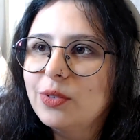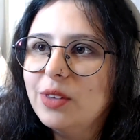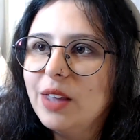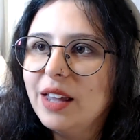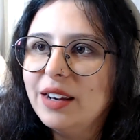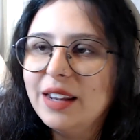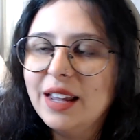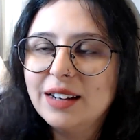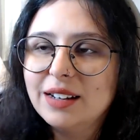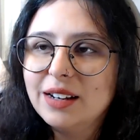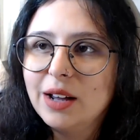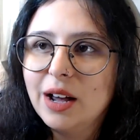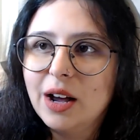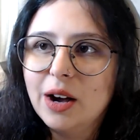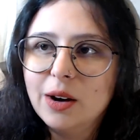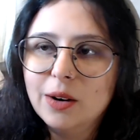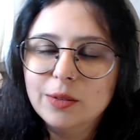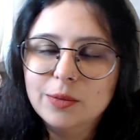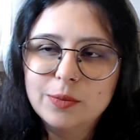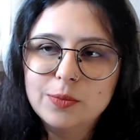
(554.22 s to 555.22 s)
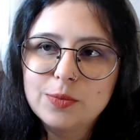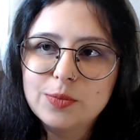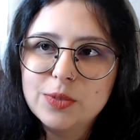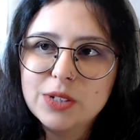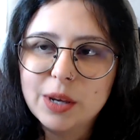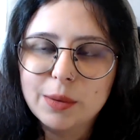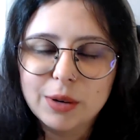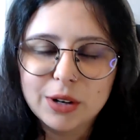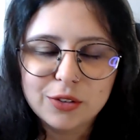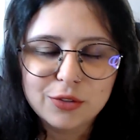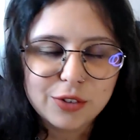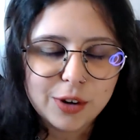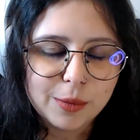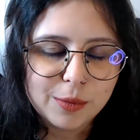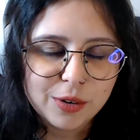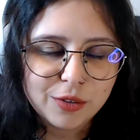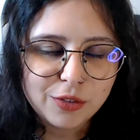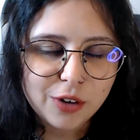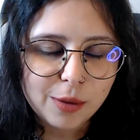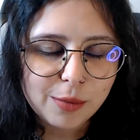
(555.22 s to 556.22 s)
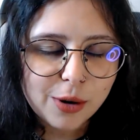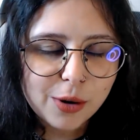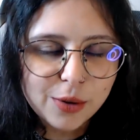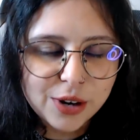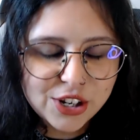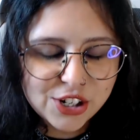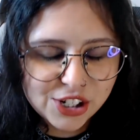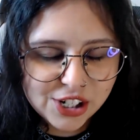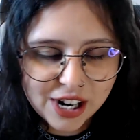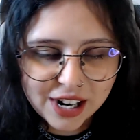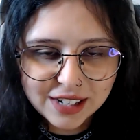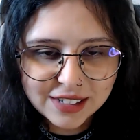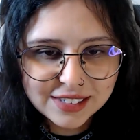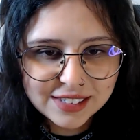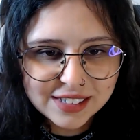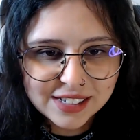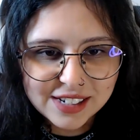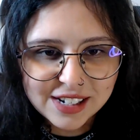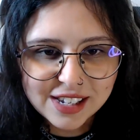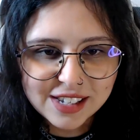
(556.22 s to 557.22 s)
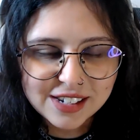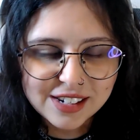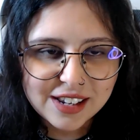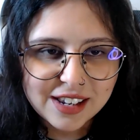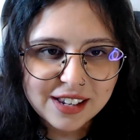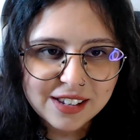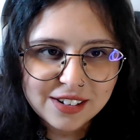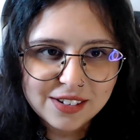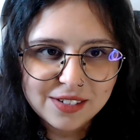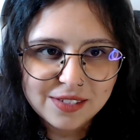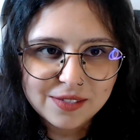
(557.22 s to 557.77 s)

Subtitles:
And then someone from Informal reached out and